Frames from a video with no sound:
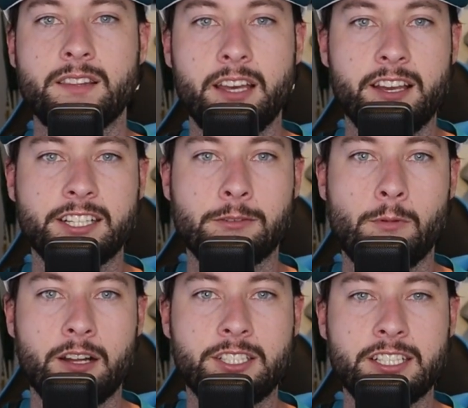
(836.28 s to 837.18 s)
Thank you guys for
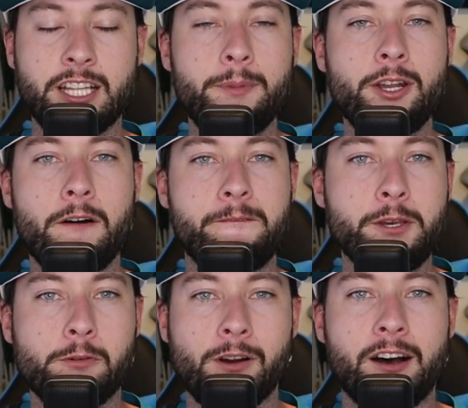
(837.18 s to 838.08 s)
watching. Let me know if
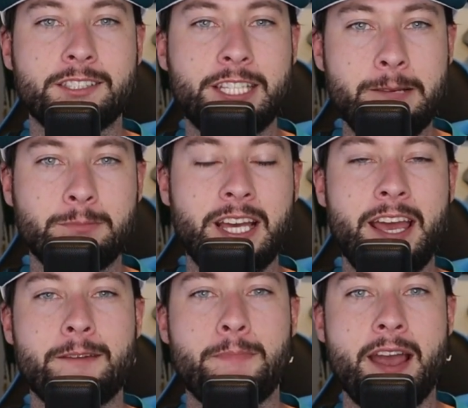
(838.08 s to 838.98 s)
you were on Team
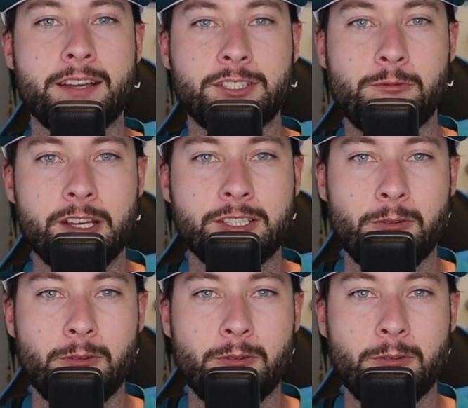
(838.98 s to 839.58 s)
Tank back in twenty